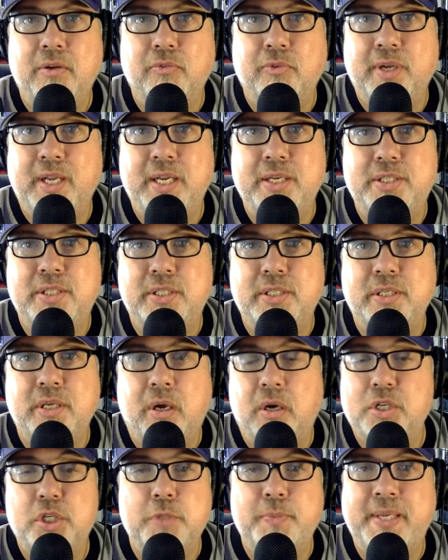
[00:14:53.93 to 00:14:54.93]

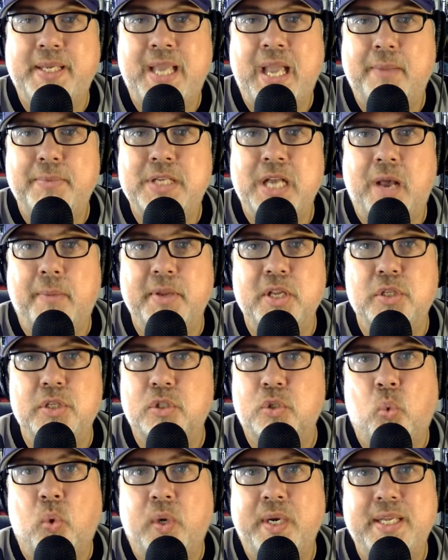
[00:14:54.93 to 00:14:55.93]
Cam Talbot is
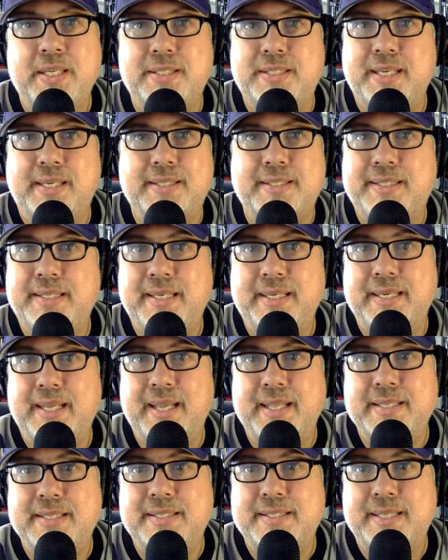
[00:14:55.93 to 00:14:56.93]

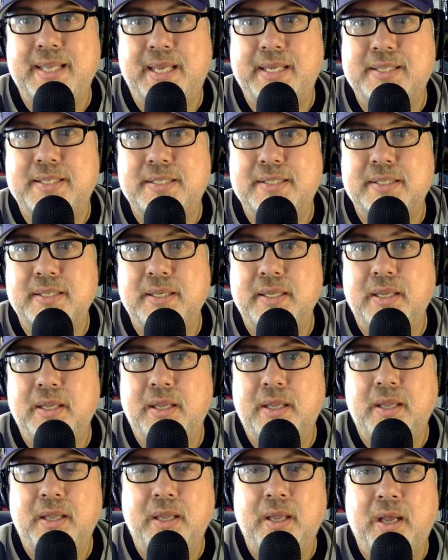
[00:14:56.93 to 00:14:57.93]
2016-6.
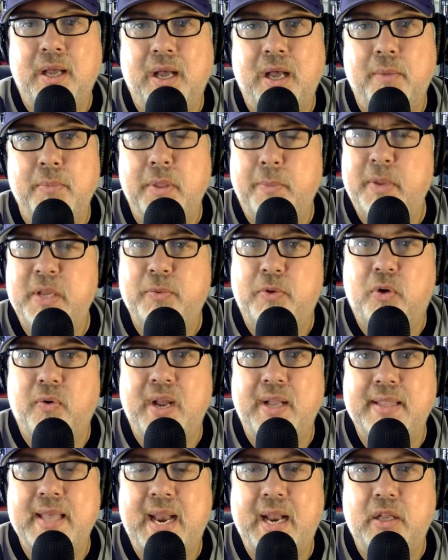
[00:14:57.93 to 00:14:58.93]
Let me
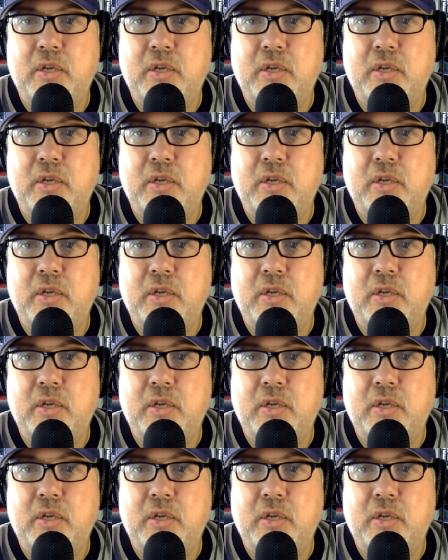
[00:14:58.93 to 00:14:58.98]
correct that.